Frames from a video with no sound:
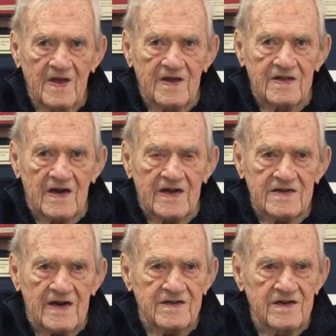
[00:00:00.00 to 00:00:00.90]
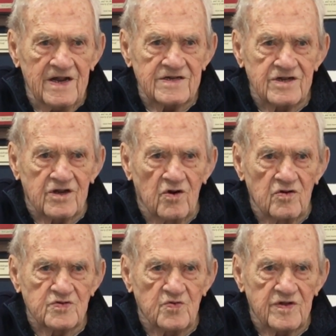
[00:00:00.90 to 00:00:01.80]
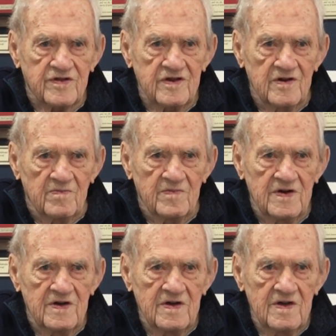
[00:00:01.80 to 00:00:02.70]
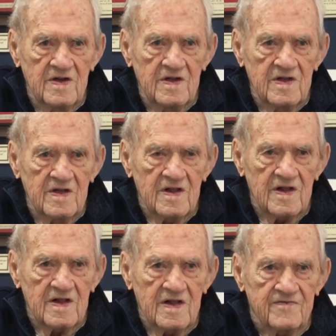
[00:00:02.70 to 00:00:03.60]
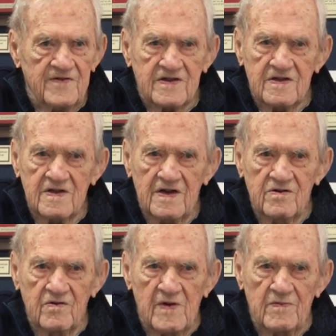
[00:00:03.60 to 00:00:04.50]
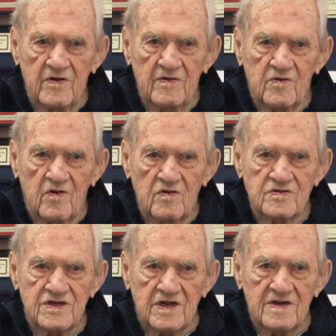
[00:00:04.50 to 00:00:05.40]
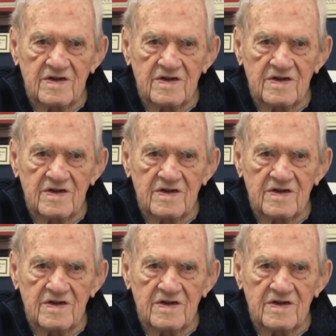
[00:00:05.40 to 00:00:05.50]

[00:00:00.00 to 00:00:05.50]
And I didn't actually coach with him. In fact, I don't remember him coaching.